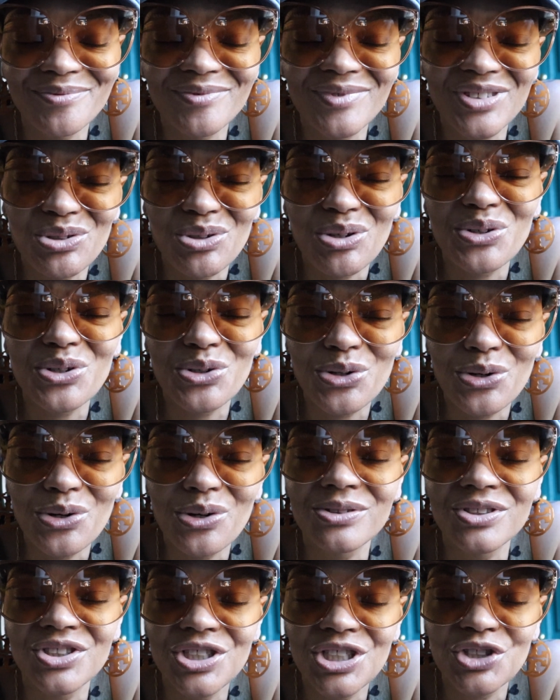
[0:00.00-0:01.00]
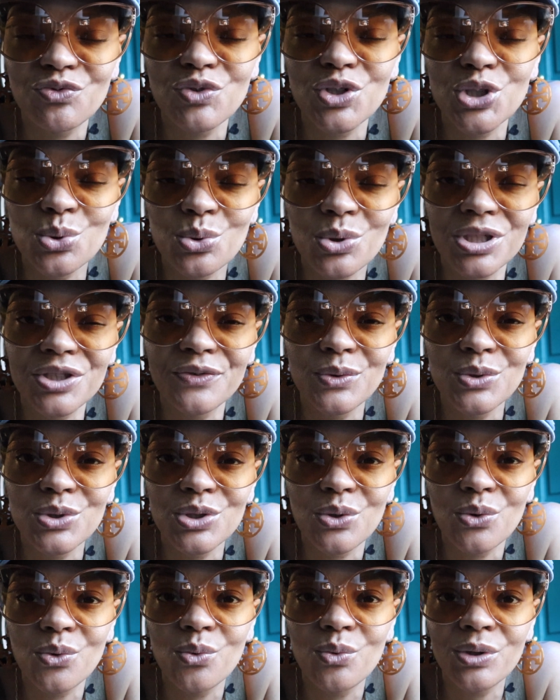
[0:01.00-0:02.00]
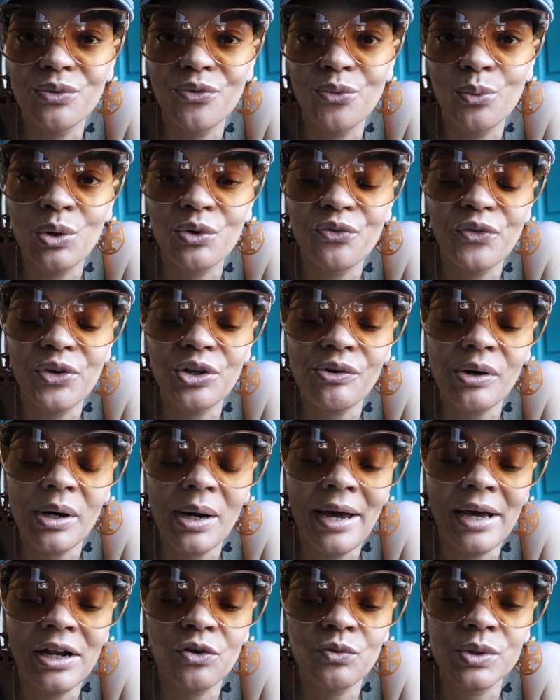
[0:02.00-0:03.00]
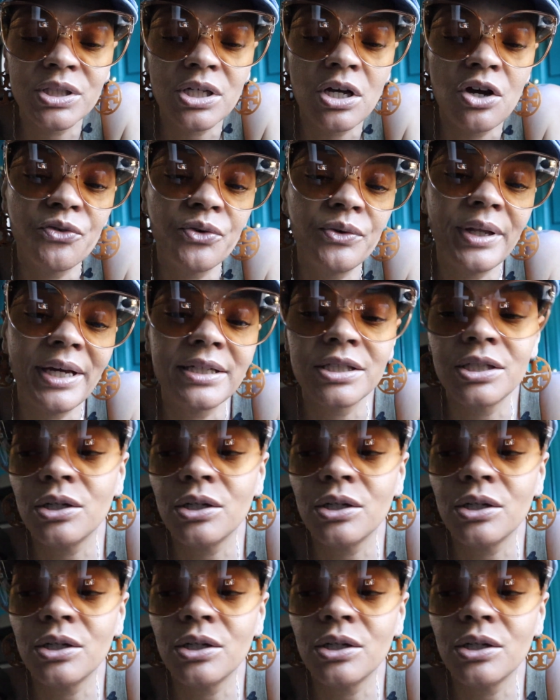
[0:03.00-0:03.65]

You know, your girl, she's resourceful, so we'll figure out how to resolve for that.